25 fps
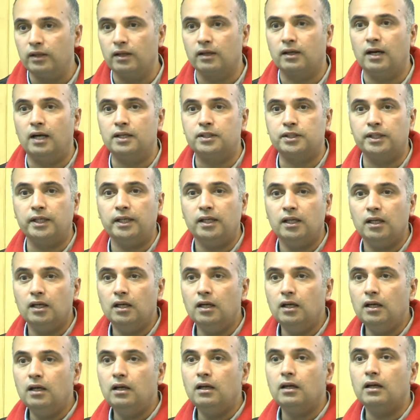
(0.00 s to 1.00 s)
in the country
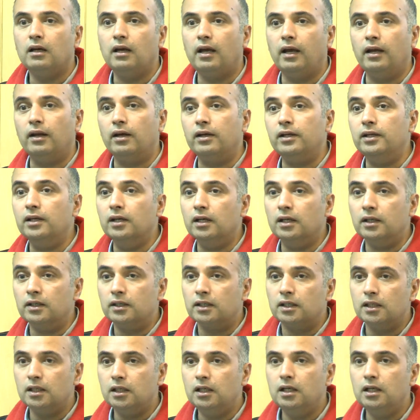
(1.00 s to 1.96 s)
in a year,